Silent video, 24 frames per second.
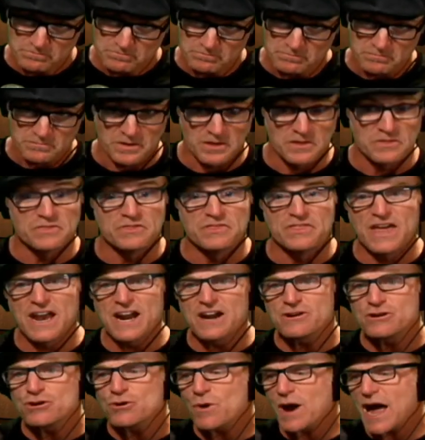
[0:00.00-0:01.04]
And there
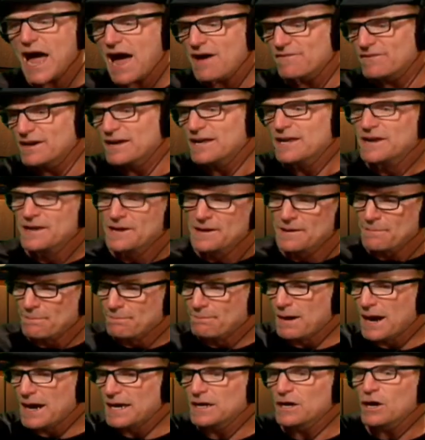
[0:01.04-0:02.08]
you have it.
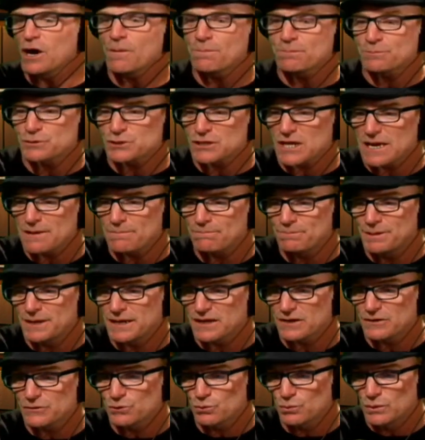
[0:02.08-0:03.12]
My upset pick
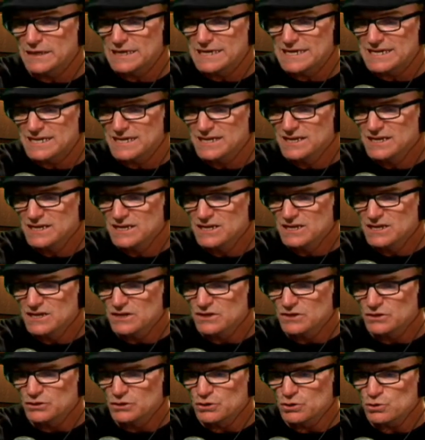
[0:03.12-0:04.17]
of the week,
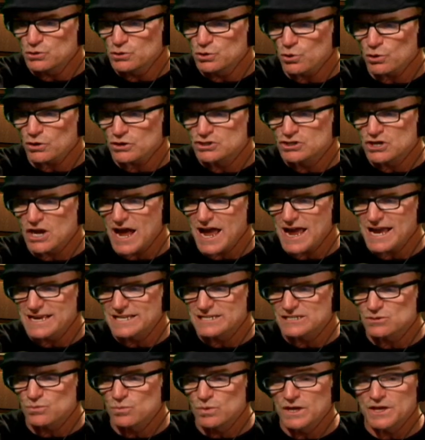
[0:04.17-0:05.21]
New York
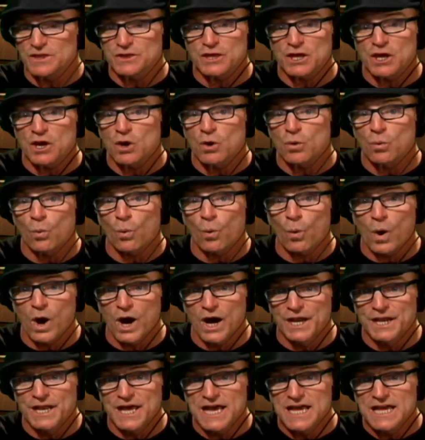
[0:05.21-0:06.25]
Giants with
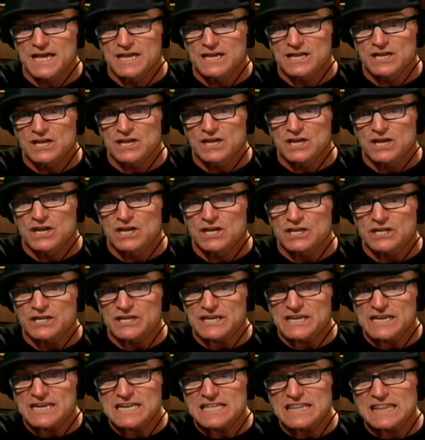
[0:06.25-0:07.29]
one
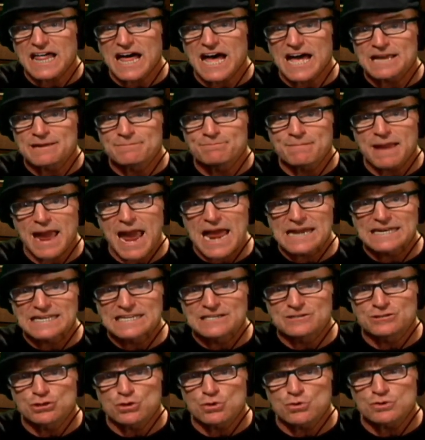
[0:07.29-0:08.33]
Eli
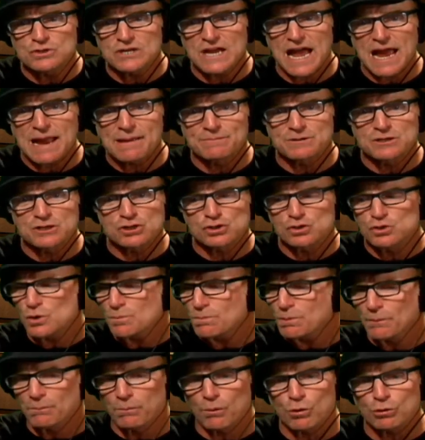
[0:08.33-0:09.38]
Manning, two-time
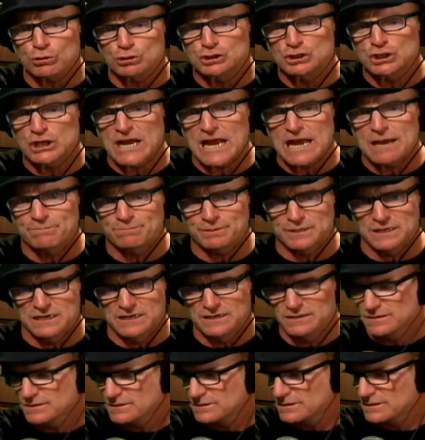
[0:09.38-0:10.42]
Super Bowl
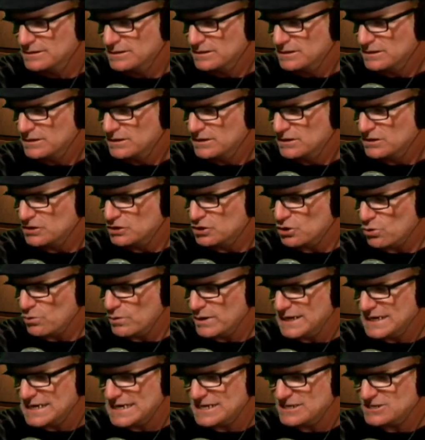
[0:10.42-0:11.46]
champion,
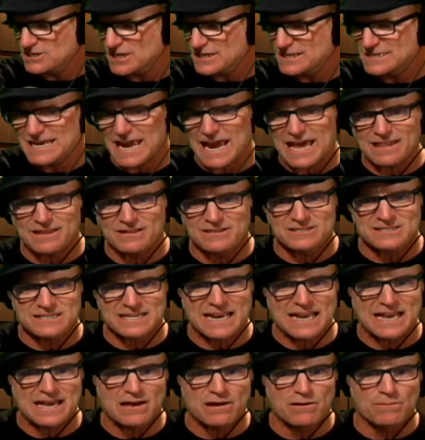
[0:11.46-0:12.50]
going into Dallas
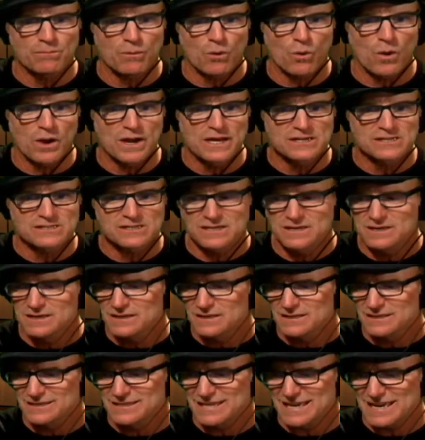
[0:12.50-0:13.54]
Cowboys
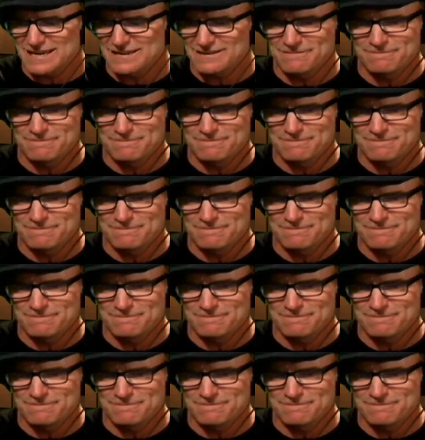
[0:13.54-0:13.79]
that